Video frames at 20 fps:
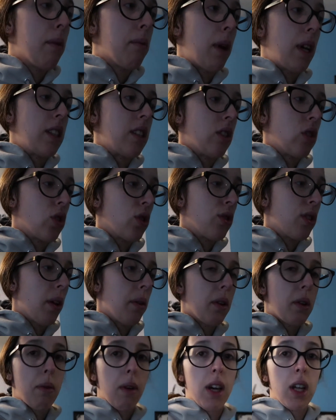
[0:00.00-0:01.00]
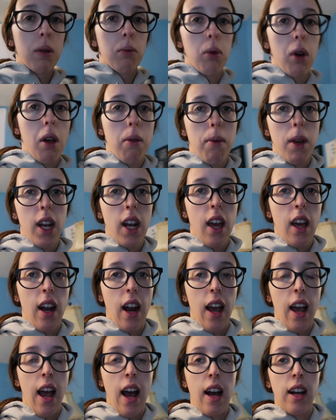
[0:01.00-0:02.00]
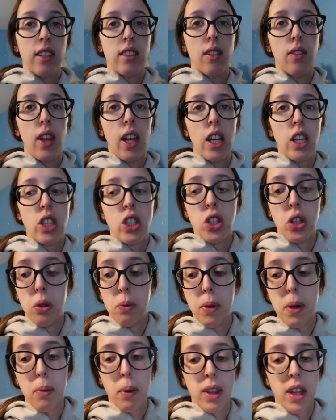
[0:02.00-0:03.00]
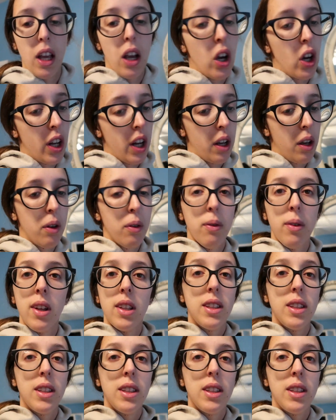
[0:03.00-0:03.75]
my sister was able to make an appointment and I asked if they could do me, but they couldn't.